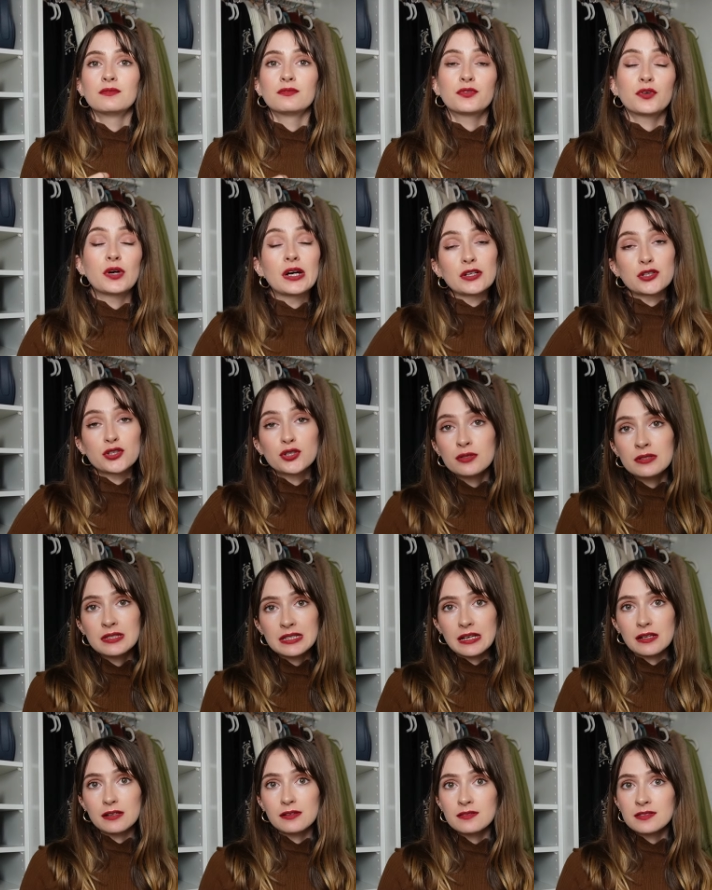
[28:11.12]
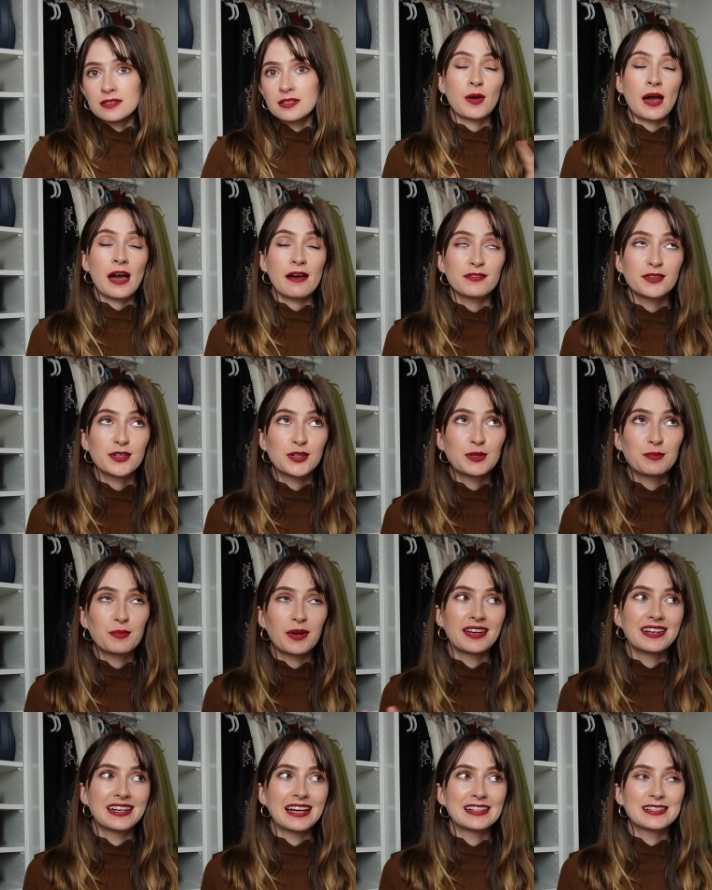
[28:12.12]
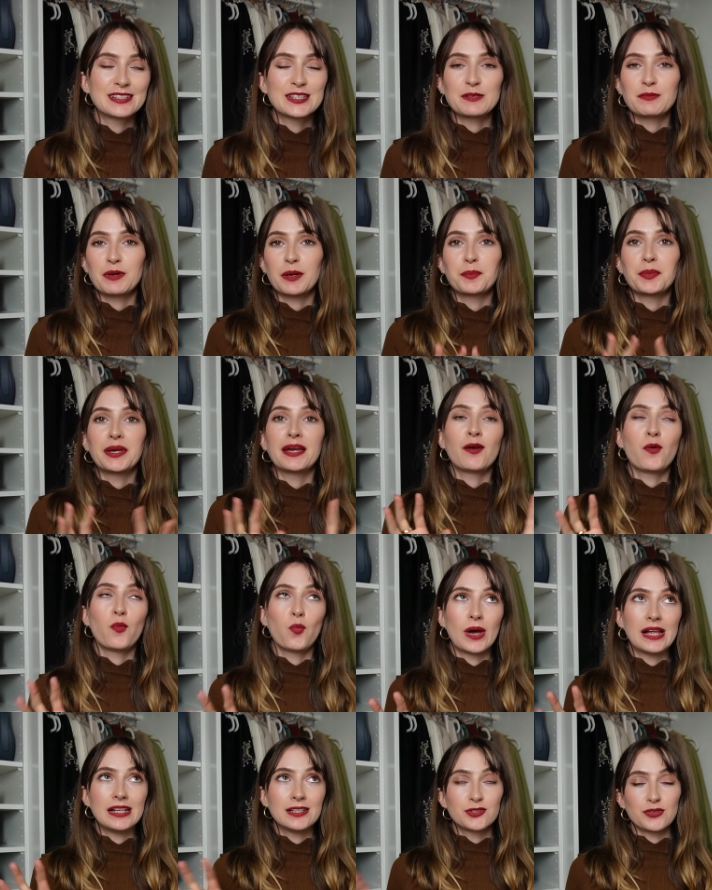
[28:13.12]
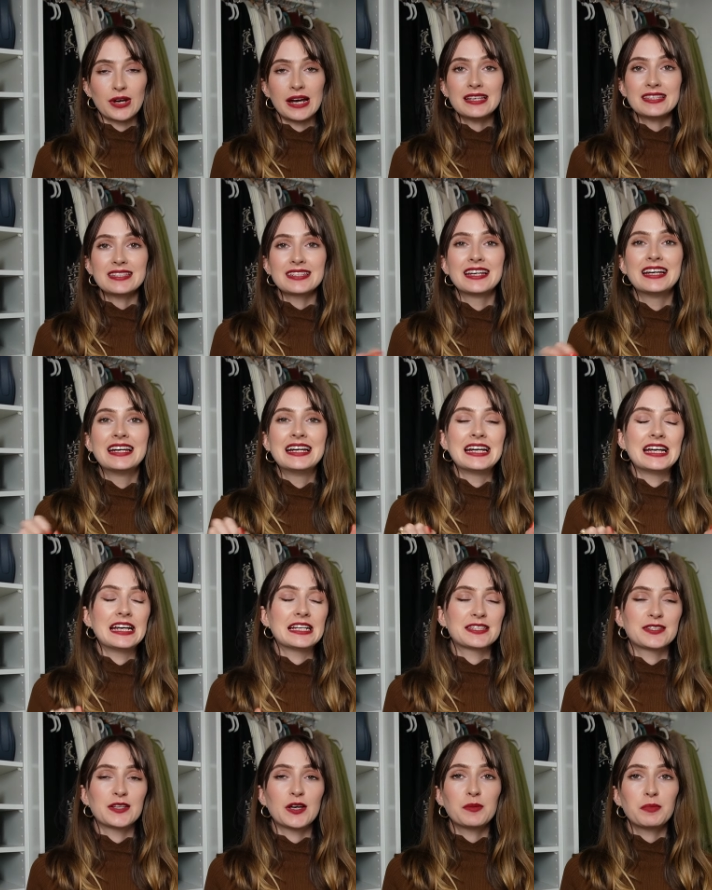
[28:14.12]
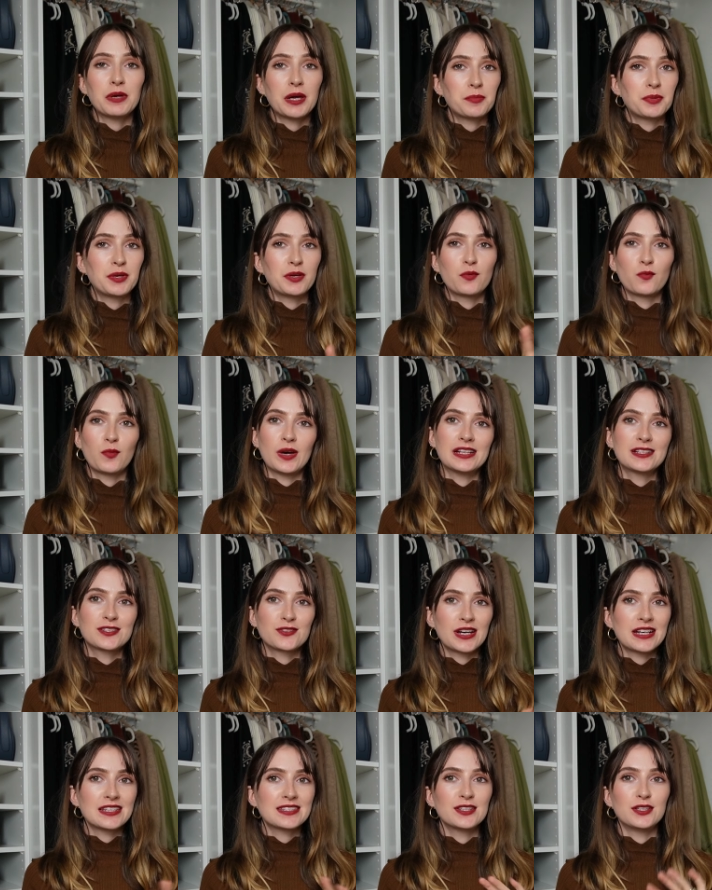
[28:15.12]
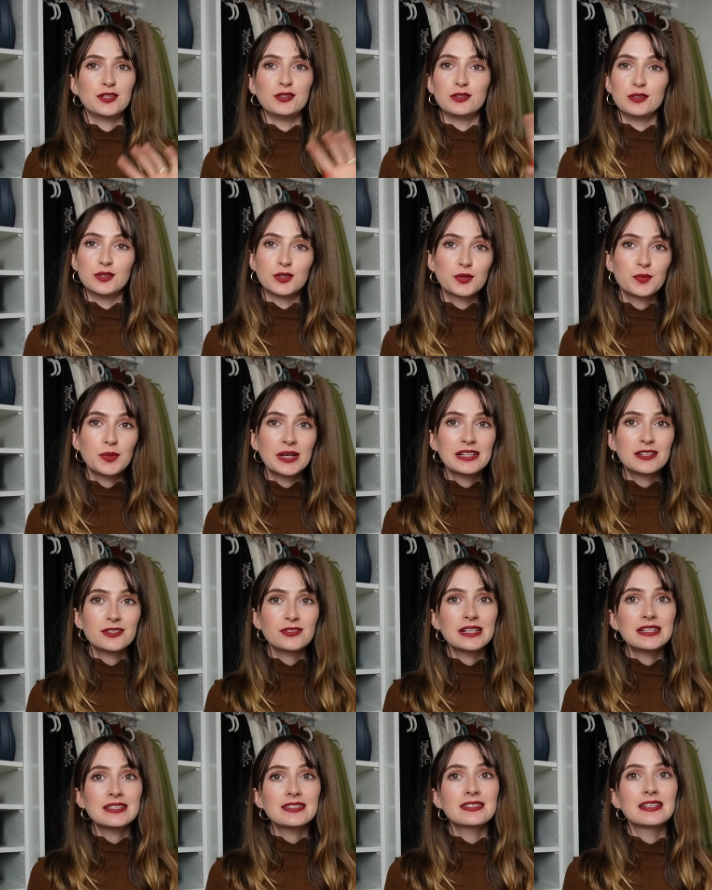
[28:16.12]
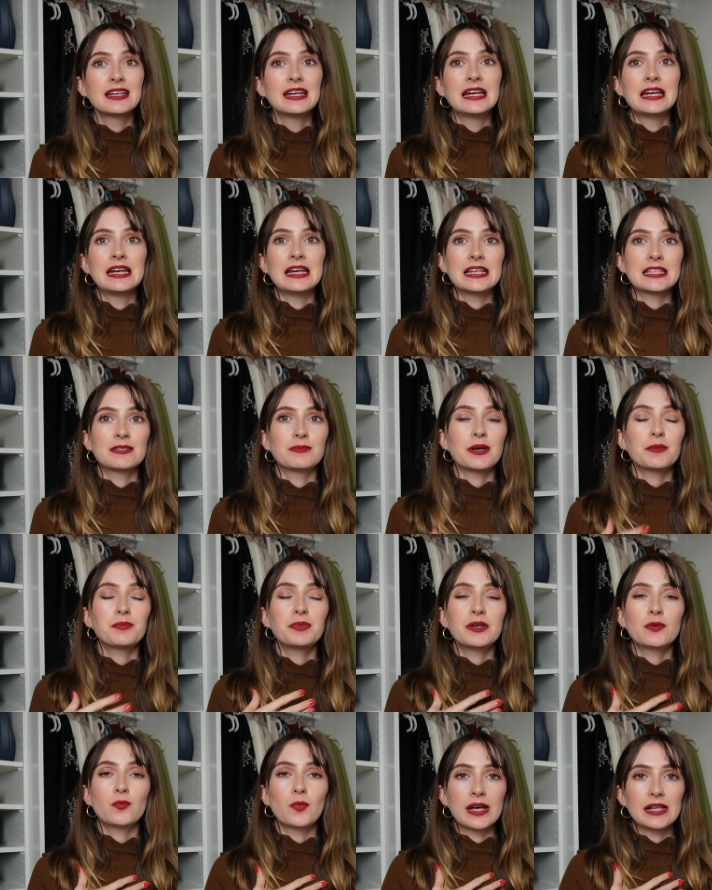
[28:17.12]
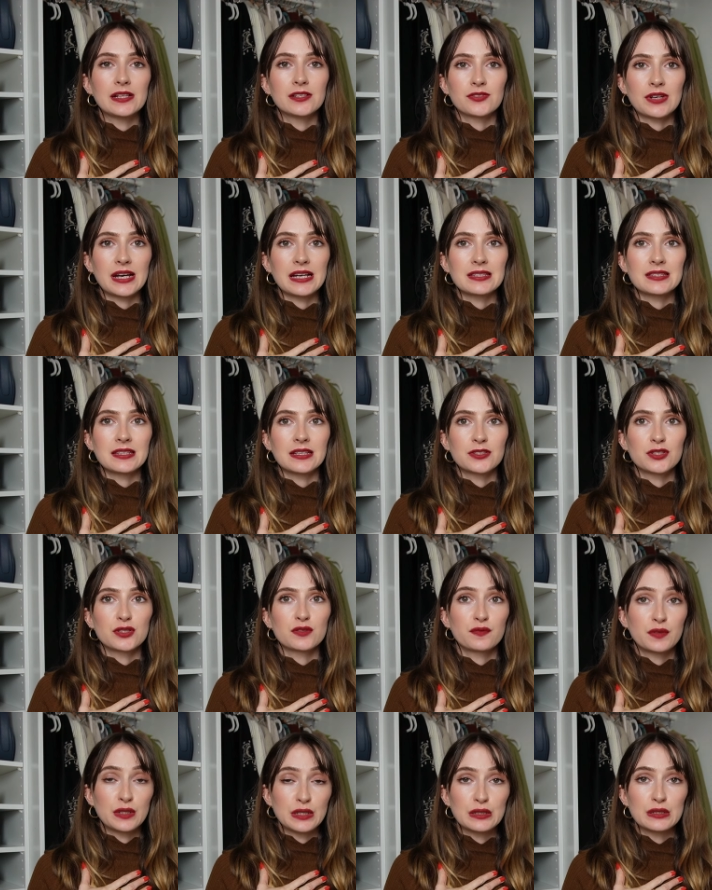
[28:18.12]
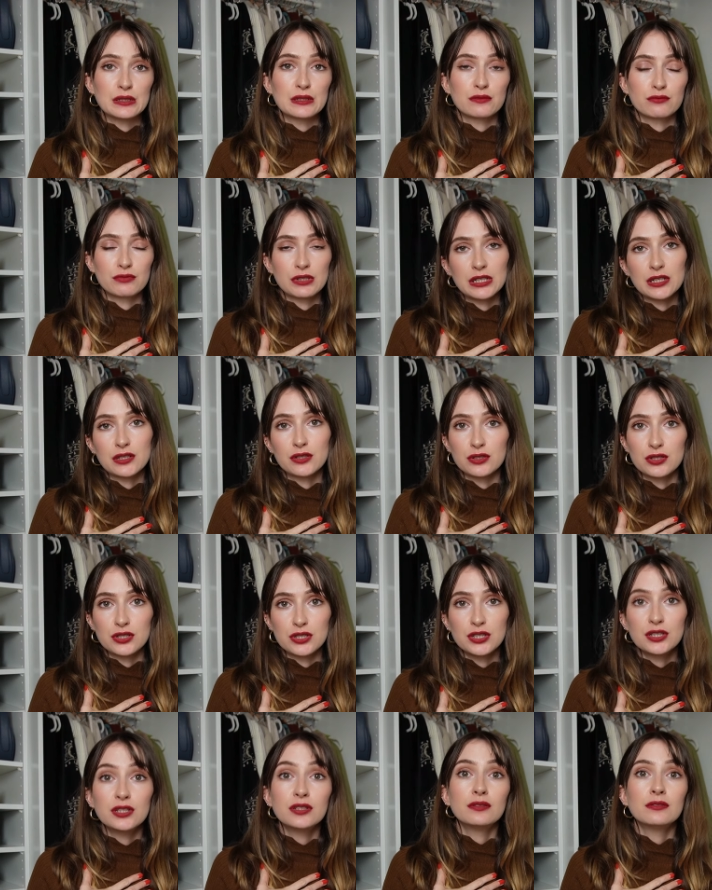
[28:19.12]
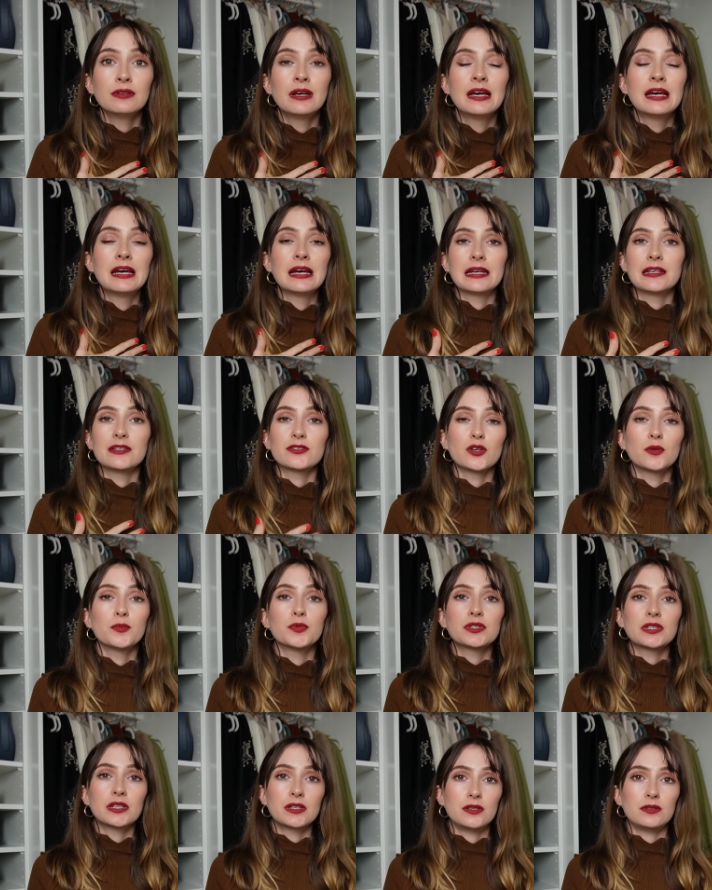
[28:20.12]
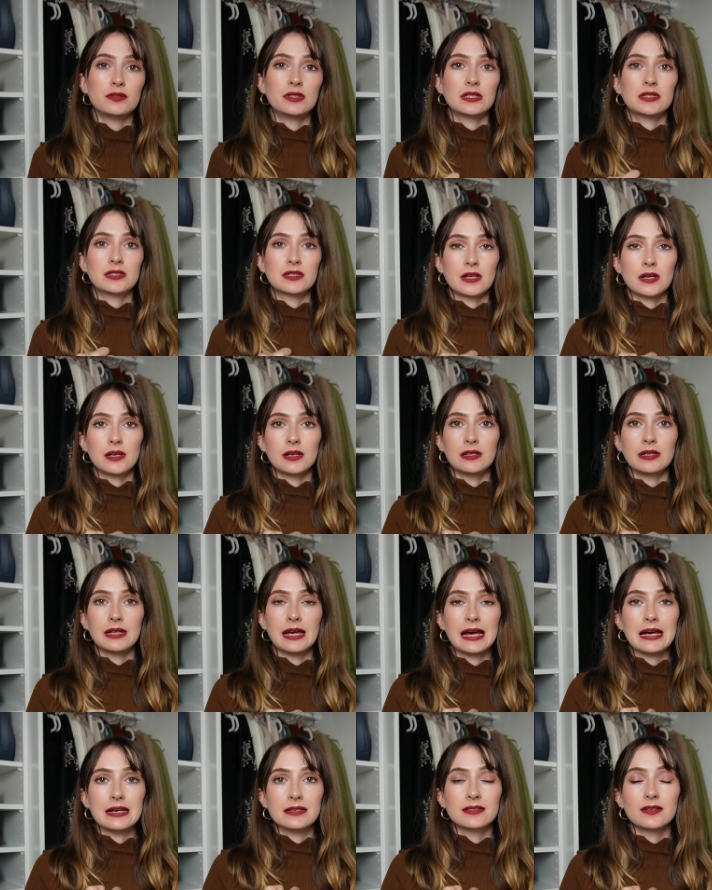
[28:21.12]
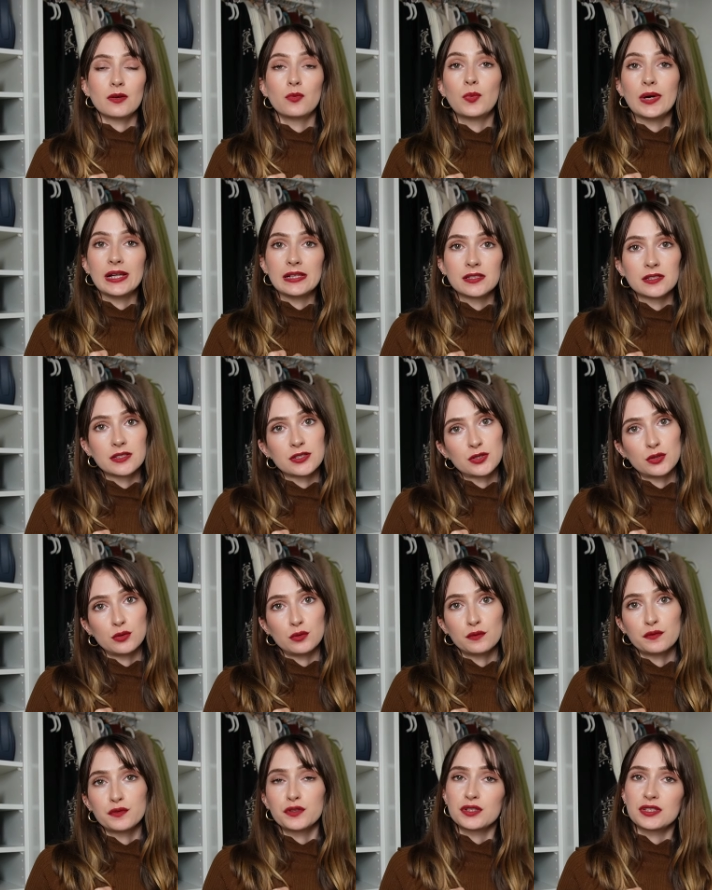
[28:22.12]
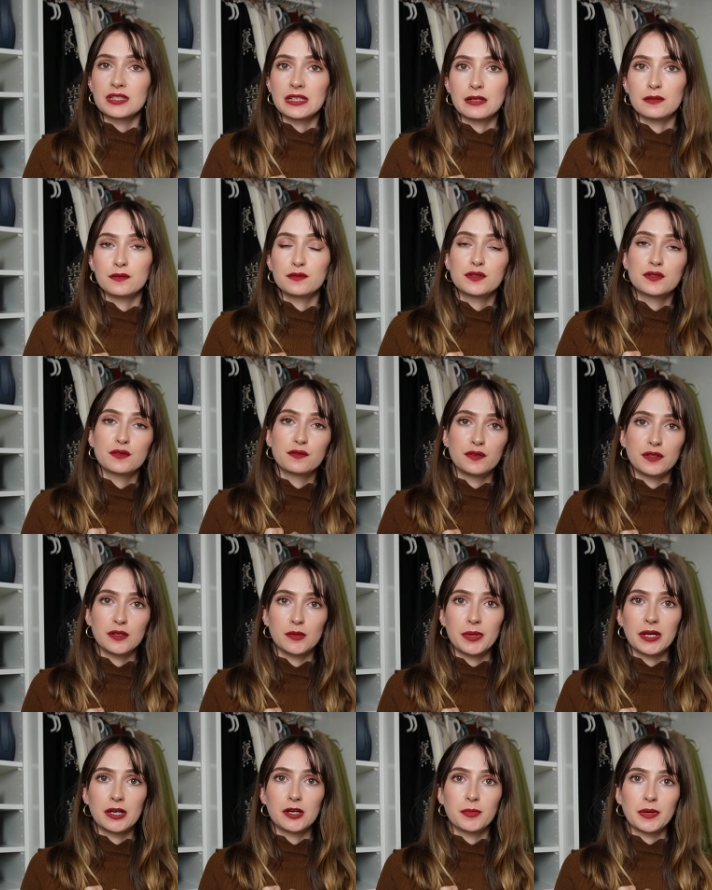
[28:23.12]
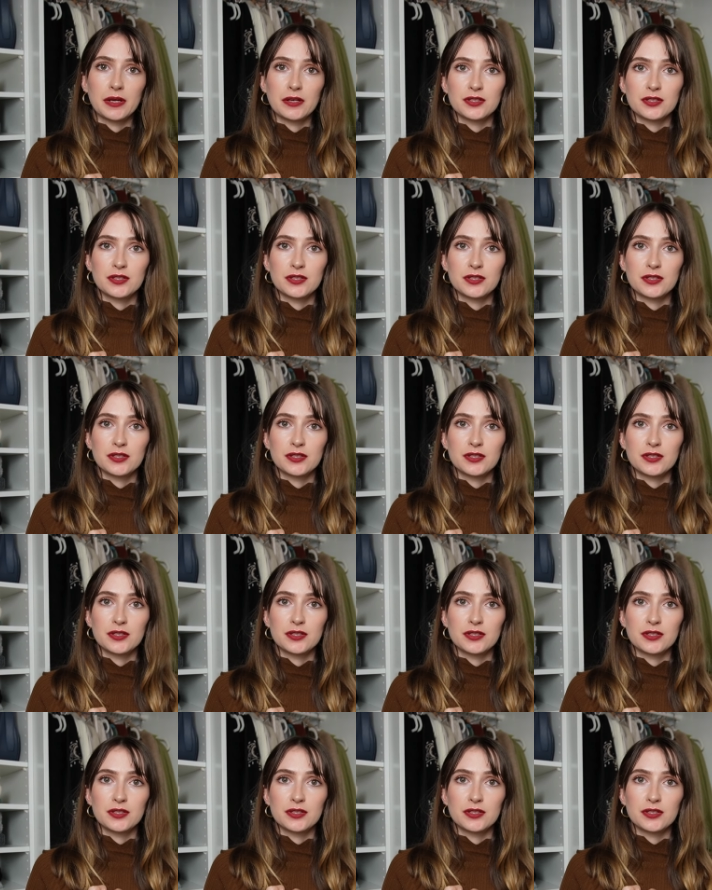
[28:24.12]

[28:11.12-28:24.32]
for our true selves. You haven't heard my analogy about being well-dressed. It's not about being well-dressed that you look well-dressed. It's about being well-dressed that just feels really good to you. And it's almost like using style as a wellness tool for yourself to feel better about